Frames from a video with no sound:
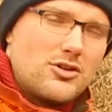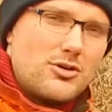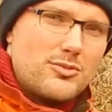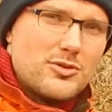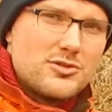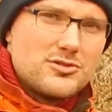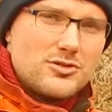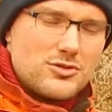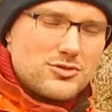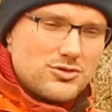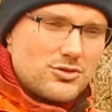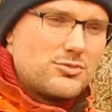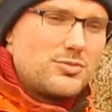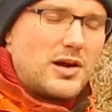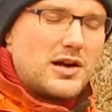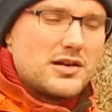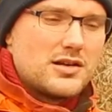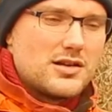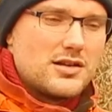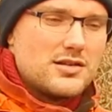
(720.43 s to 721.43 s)
almost no soot
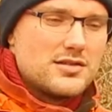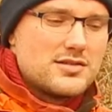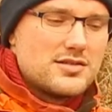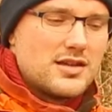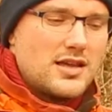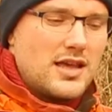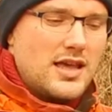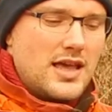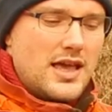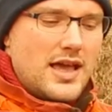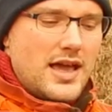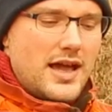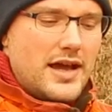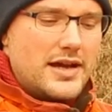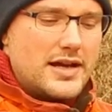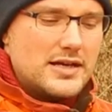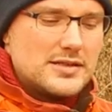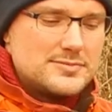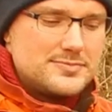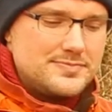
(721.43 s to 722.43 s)
particles.
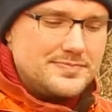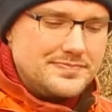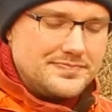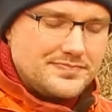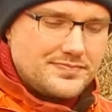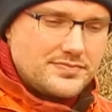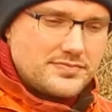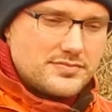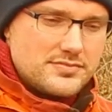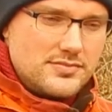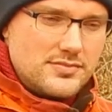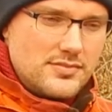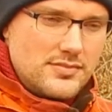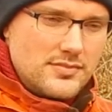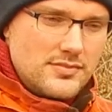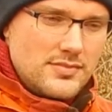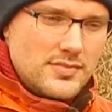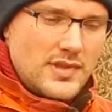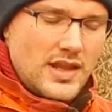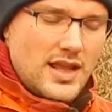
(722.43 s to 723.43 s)
Um,
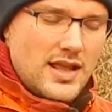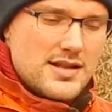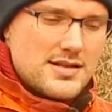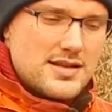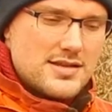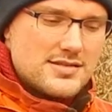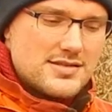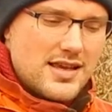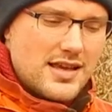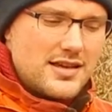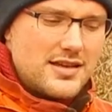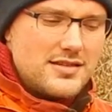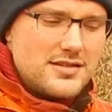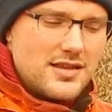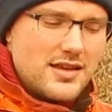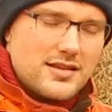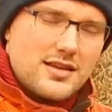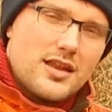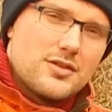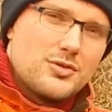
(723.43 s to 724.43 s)
the second
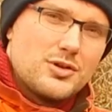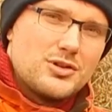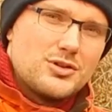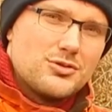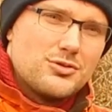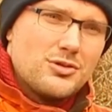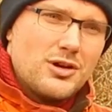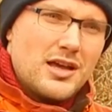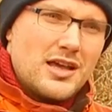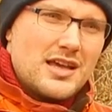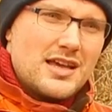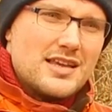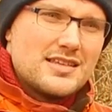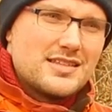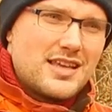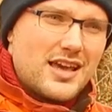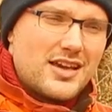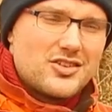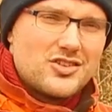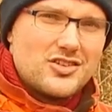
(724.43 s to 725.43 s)
thing that we do is
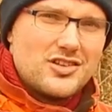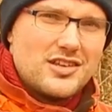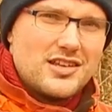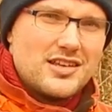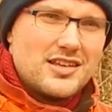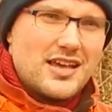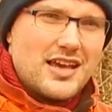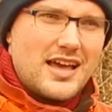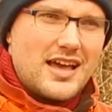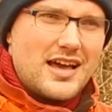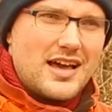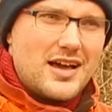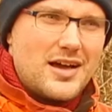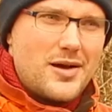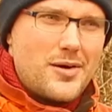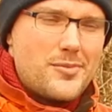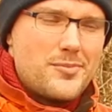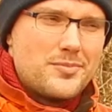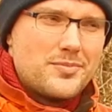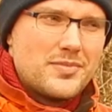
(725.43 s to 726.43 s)
actually
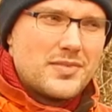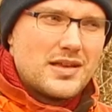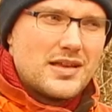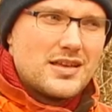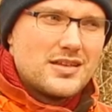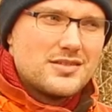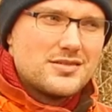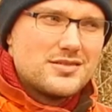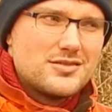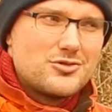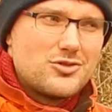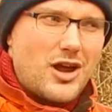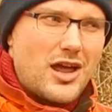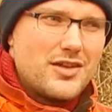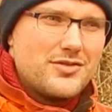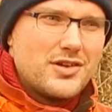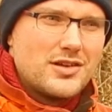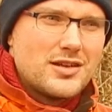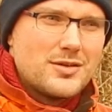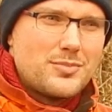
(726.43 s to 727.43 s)
um, uh,
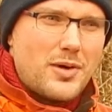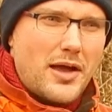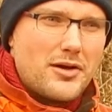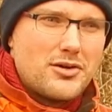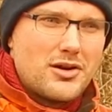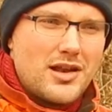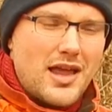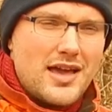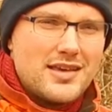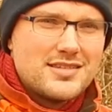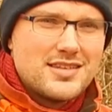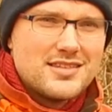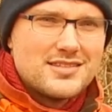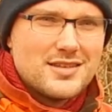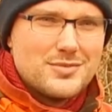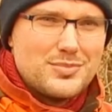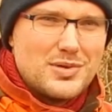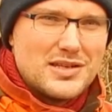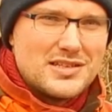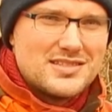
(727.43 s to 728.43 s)
driving the pyrolysis
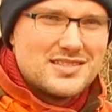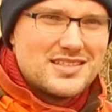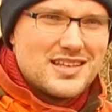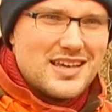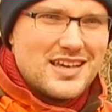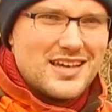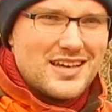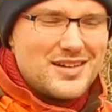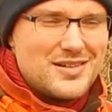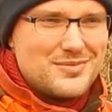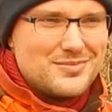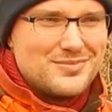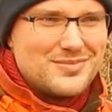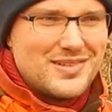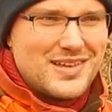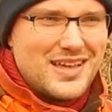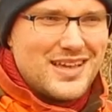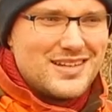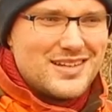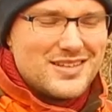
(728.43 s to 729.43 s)
a bit um,
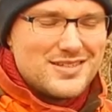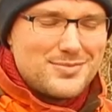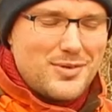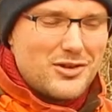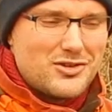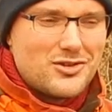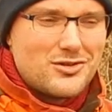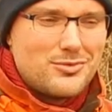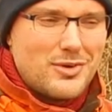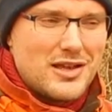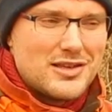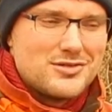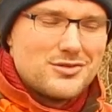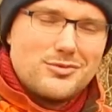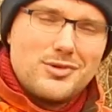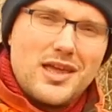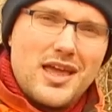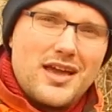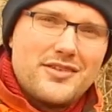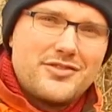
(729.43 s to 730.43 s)
in a special way. So
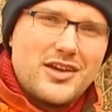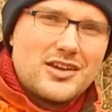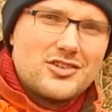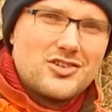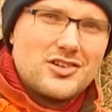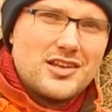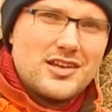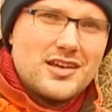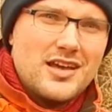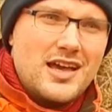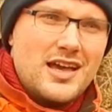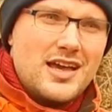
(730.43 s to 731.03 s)
we have actually